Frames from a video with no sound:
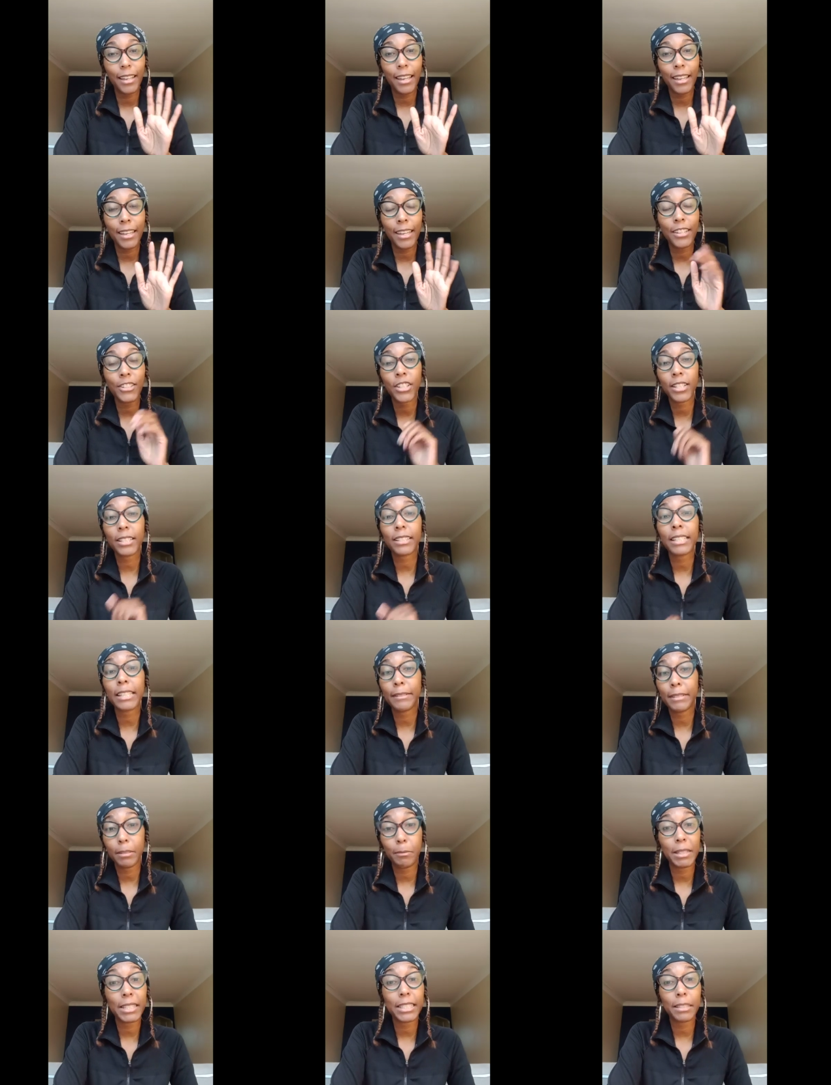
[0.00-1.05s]
He just
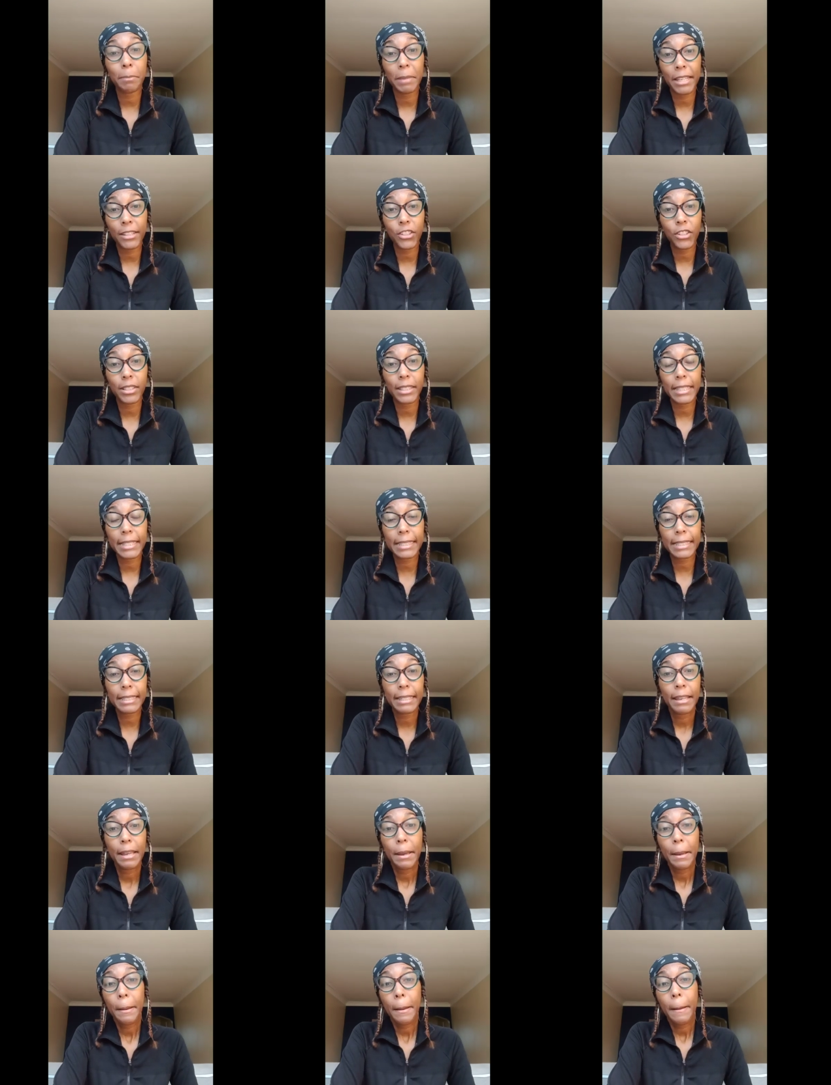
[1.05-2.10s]
leaves me speechless.
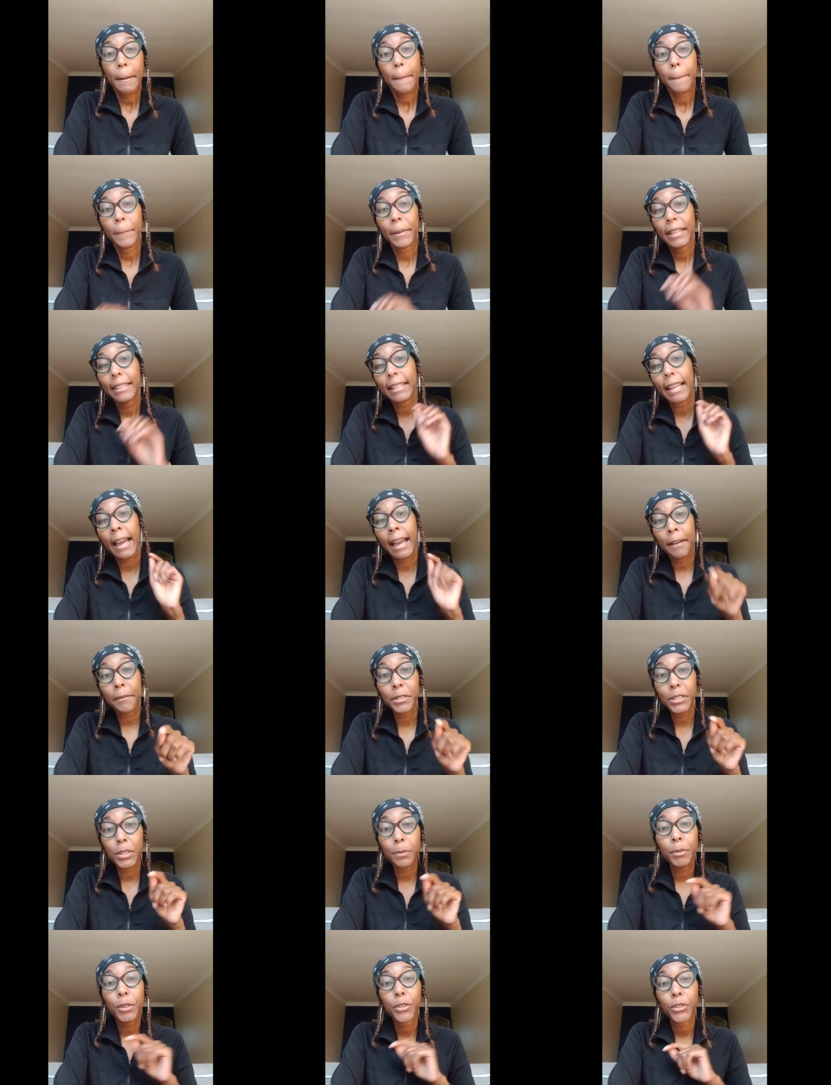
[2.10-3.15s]
But I
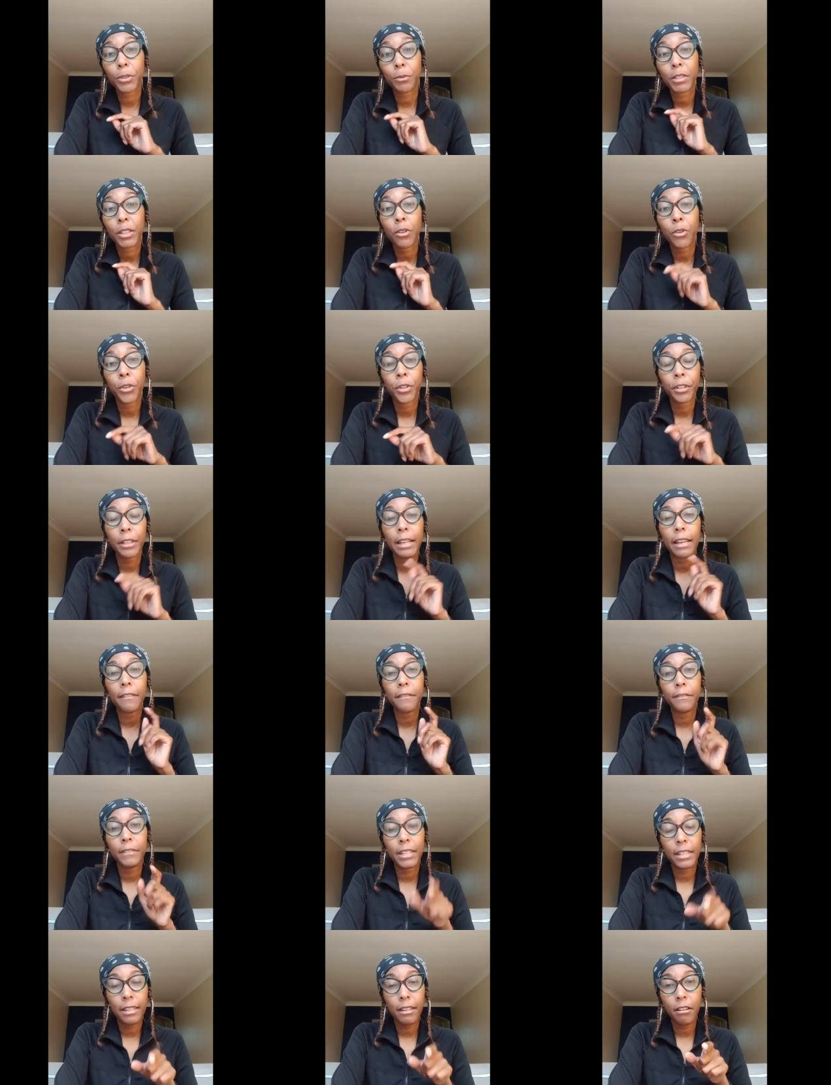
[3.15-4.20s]
was supposed to record a
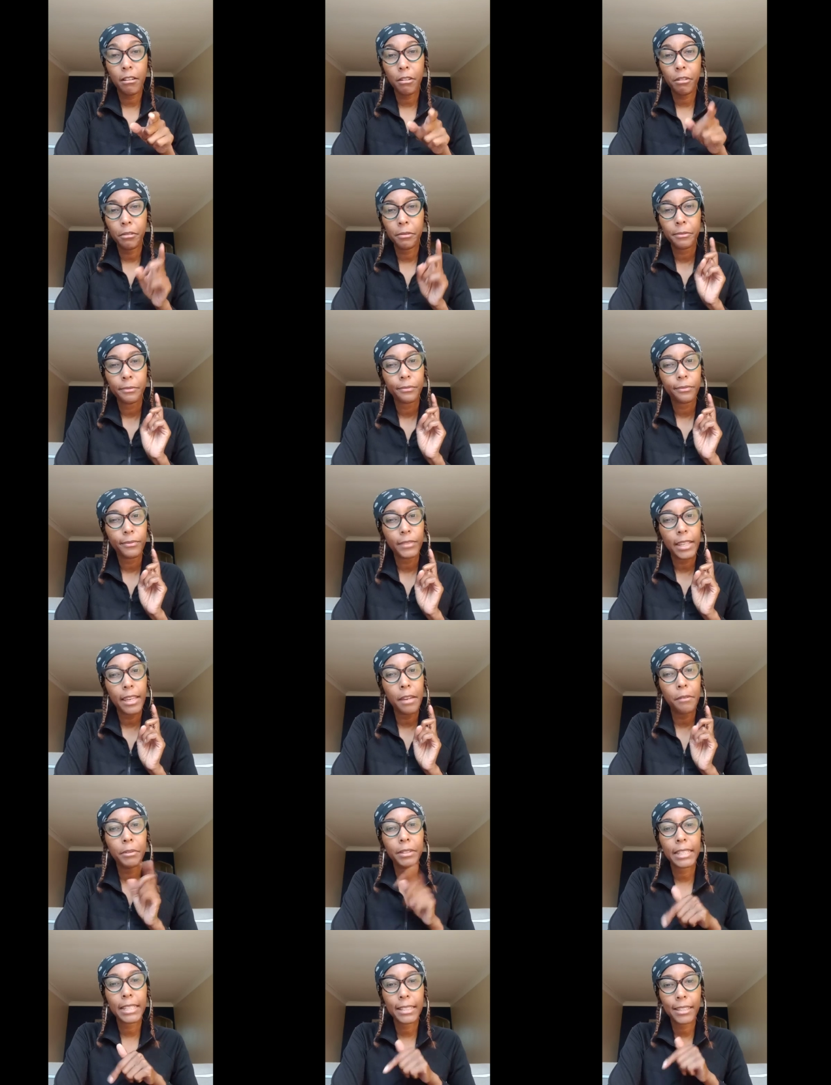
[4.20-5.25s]
video
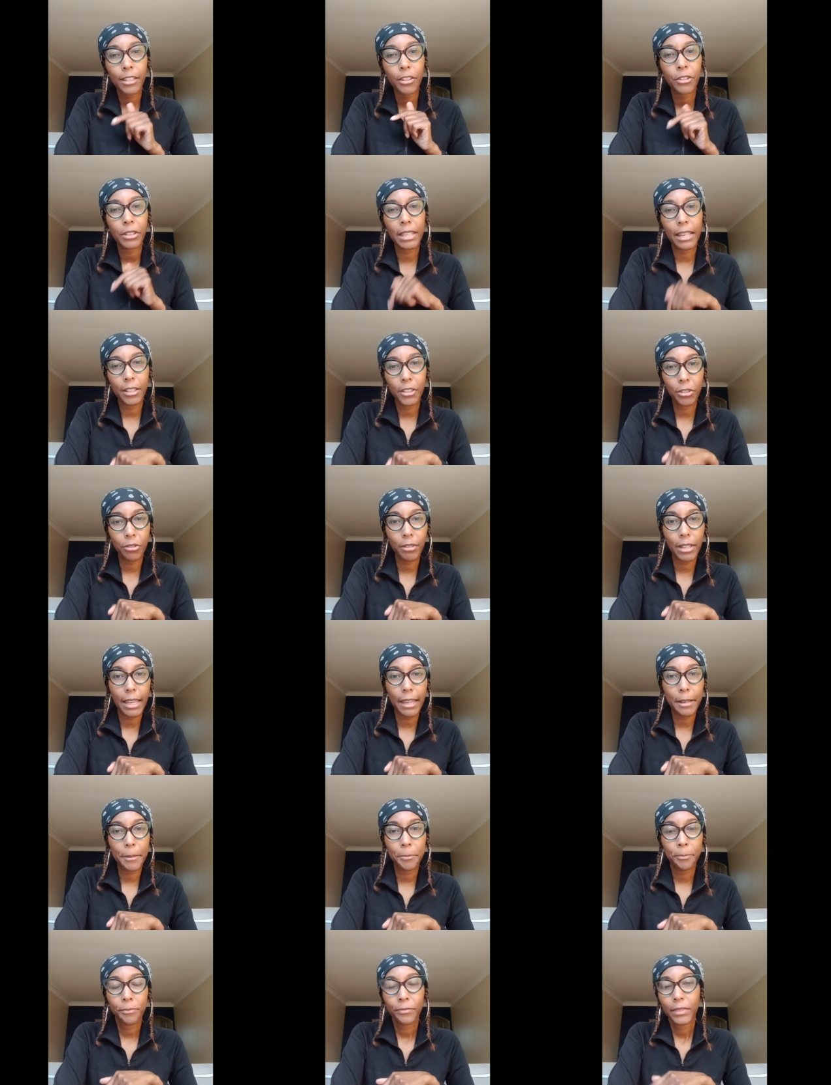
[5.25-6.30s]
and release it on
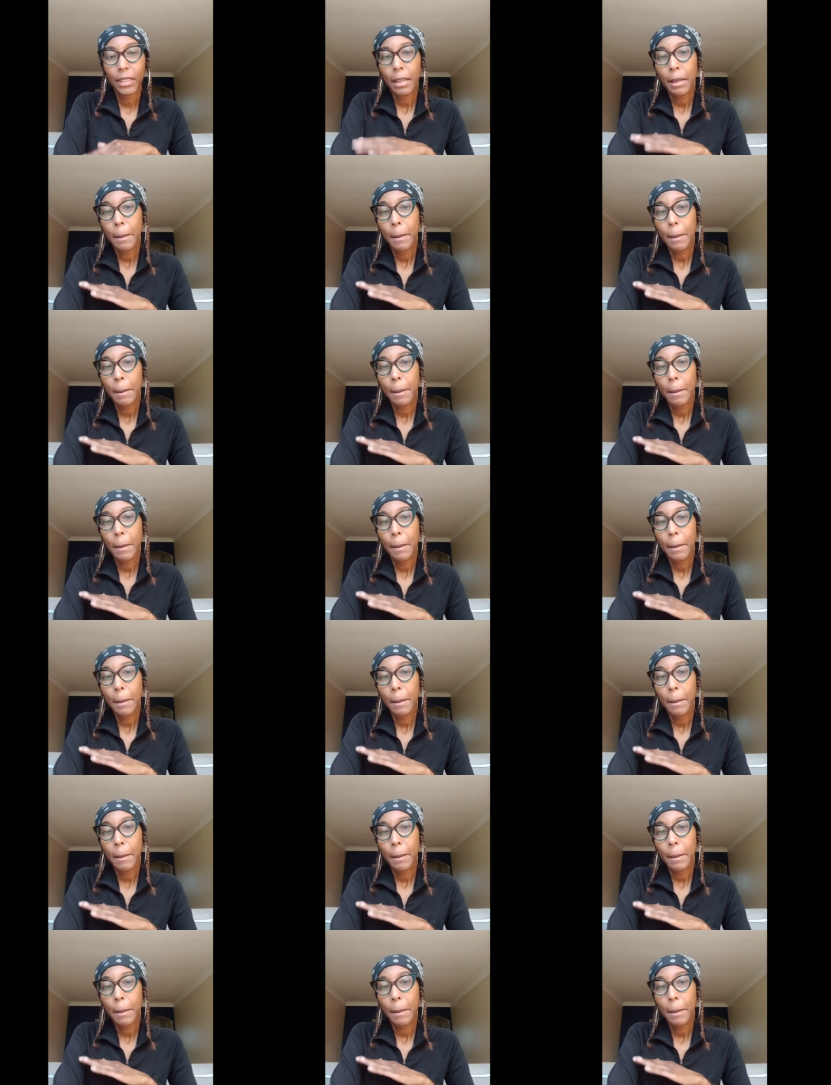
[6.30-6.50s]
yesterday